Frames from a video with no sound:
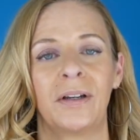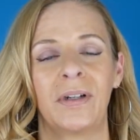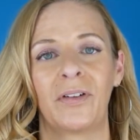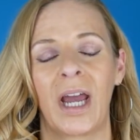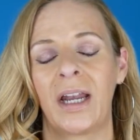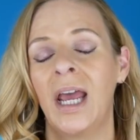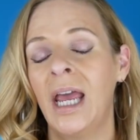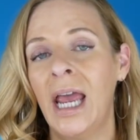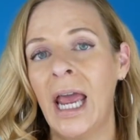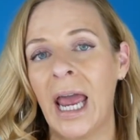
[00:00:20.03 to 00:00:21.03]
I've never had
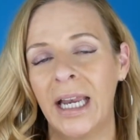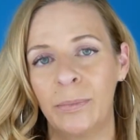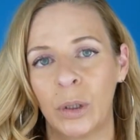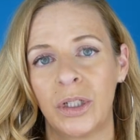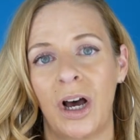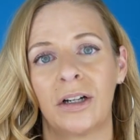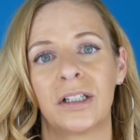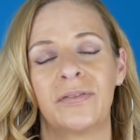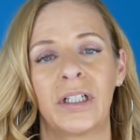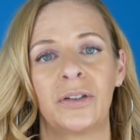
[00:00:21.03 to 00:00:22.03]
any Botox,
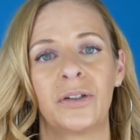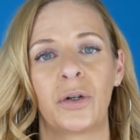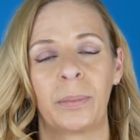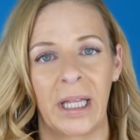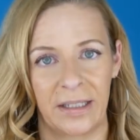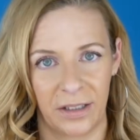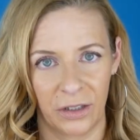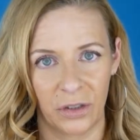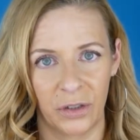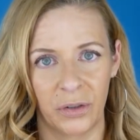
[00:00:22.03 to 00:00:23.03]
fillers, or plastic
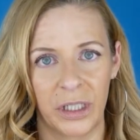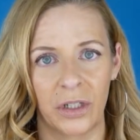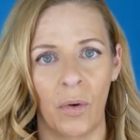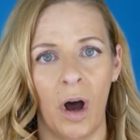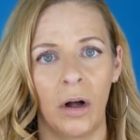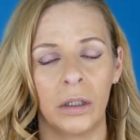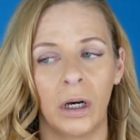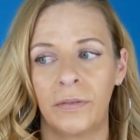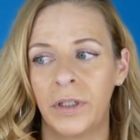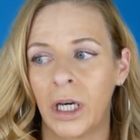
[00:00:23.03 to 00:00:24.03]
surgery, so all
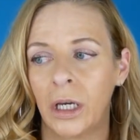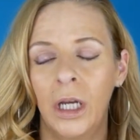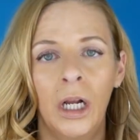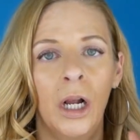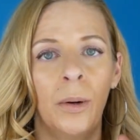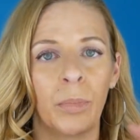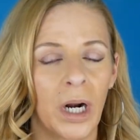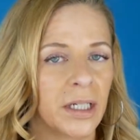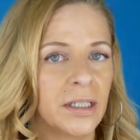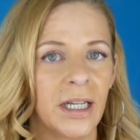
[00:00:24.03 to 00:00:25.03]
of the
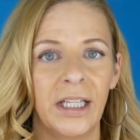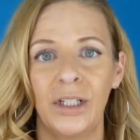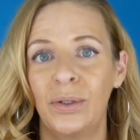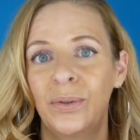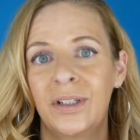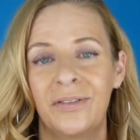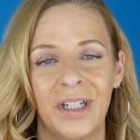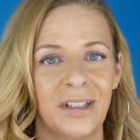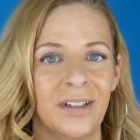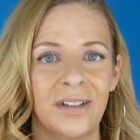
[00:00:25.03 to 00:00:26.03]
products that I use,
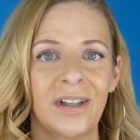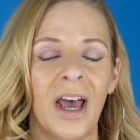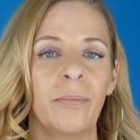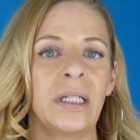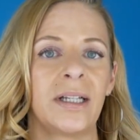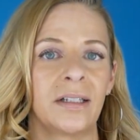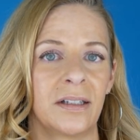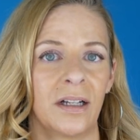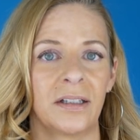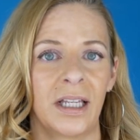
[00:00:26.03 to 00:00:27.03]
devices, have been
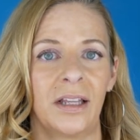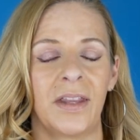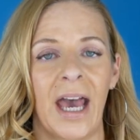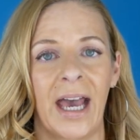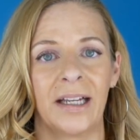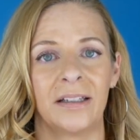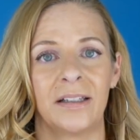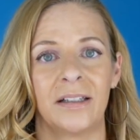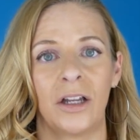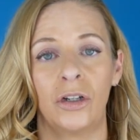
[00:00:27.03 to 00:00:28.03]
tested on skin that
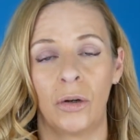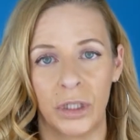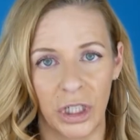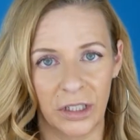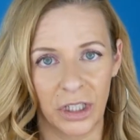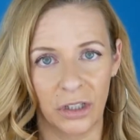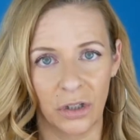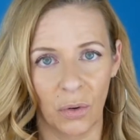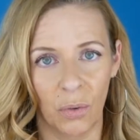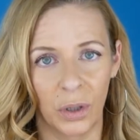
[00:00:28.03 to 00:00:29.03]
has no
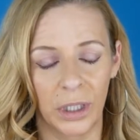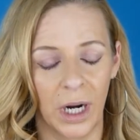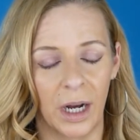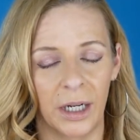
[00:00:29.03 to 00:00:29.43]
injections or